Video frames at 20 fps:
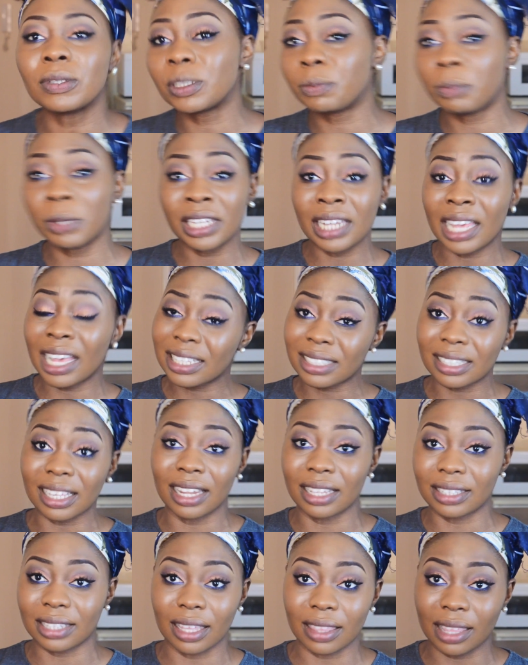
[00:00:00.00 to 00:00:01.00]
was being
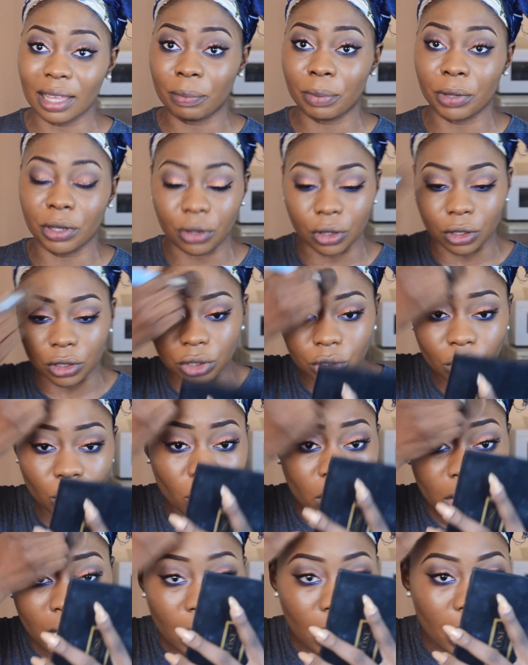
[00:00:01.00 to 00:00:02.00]
excellent at that period.
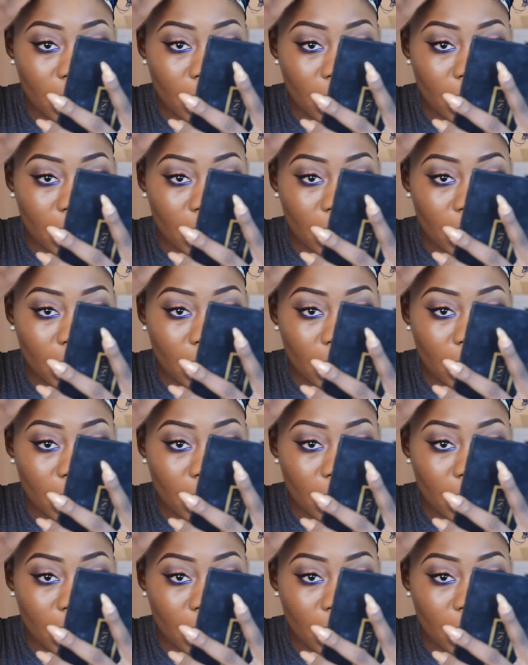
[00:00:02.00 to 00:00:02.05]
So